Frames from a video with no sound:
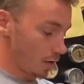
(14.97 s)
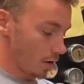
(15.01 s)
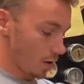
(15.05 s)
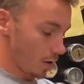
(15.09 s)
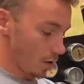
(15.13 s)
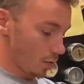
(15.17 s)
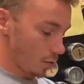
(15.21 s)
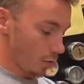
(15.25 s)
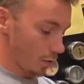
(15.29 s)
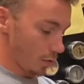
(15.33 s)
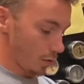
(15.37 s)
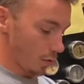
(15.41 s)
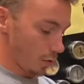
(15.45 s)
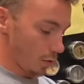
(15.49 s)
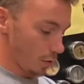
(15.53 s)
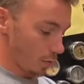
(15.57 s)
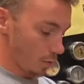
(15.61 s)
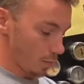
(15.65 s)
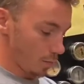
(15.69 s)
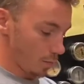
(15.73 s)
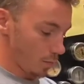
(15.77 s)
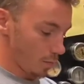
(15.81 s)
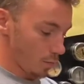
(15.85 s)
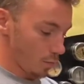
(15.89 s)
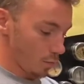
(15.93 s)

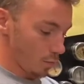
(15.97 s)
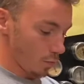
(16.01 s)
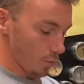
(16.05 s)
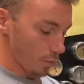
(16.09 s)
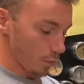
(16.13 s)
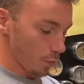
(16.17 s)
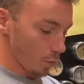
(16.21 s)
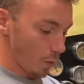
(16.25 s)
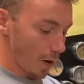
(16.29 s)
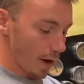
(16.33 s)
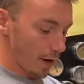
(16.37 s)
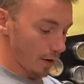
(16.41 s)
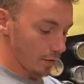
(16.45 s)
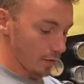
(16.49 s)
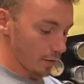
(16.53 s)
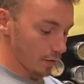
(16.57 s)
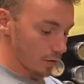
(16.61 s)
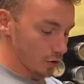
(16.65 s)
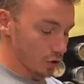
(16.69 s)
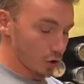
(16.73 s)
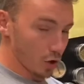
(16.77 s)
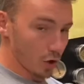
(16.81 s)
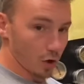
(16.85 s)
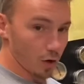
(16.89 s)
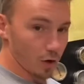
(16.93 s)
The wider the
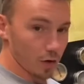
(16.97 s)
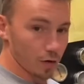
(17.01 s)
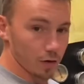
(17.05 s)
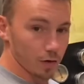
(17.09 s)
jar,